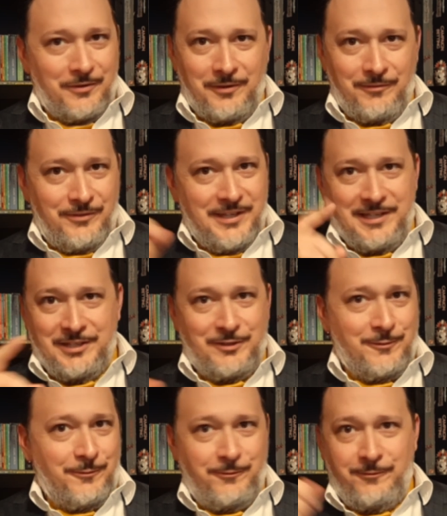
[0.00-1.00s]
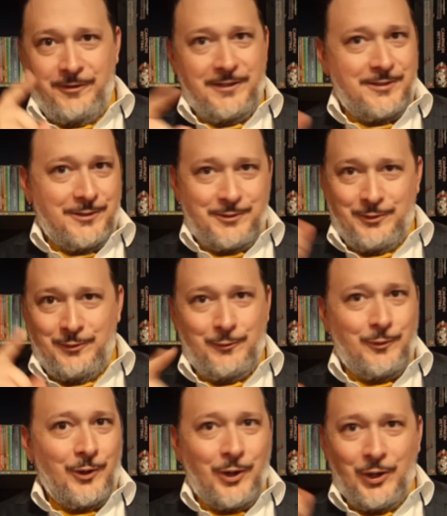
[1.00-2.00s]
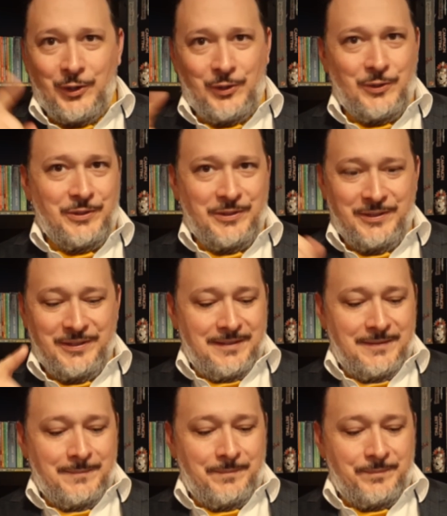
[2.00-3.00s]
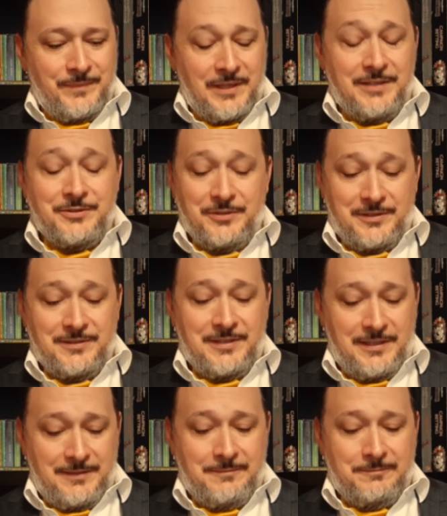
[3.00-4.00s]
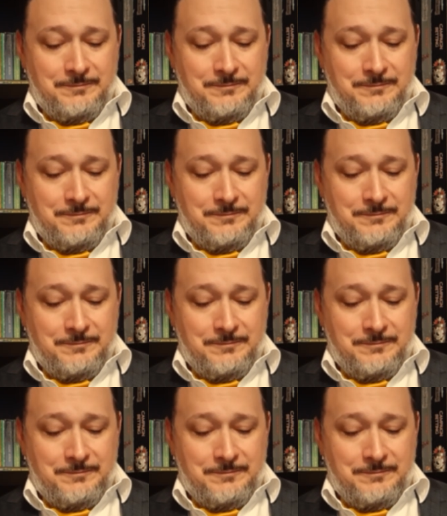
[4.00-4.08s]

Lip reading: of this physical world. He shook his head.